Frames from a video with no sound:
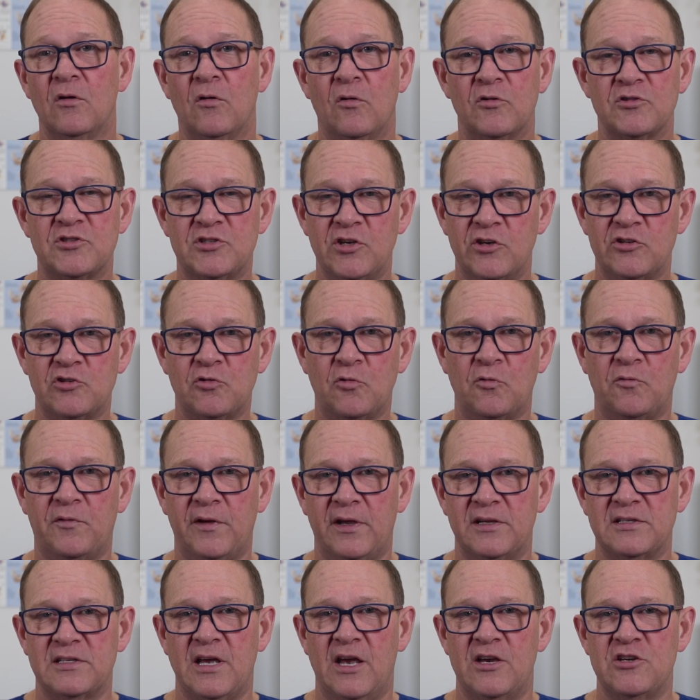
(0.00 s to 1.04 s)
or surgical
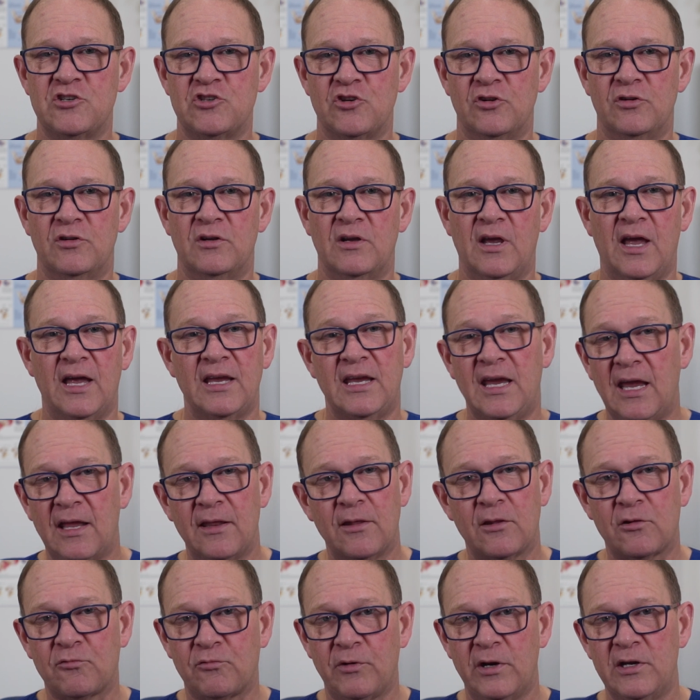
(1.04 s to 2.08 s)
fixation.
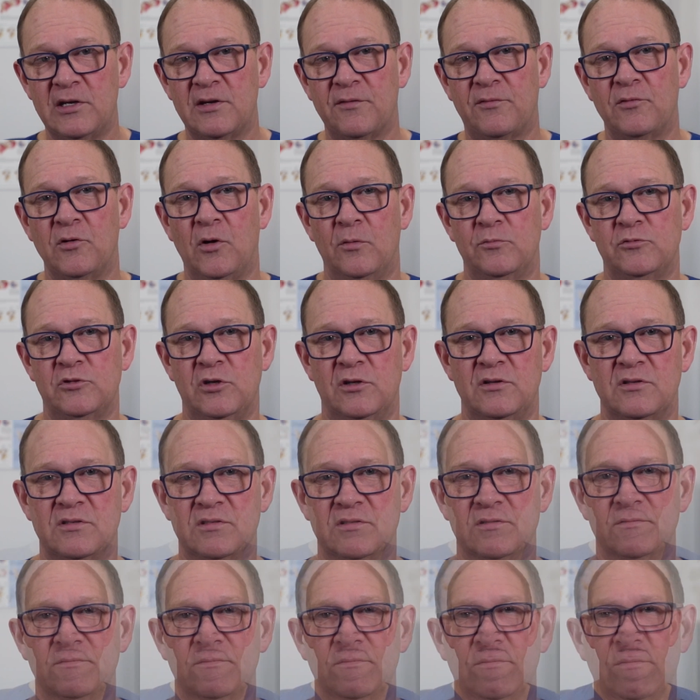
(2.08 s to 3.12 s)
Again, 3 different options.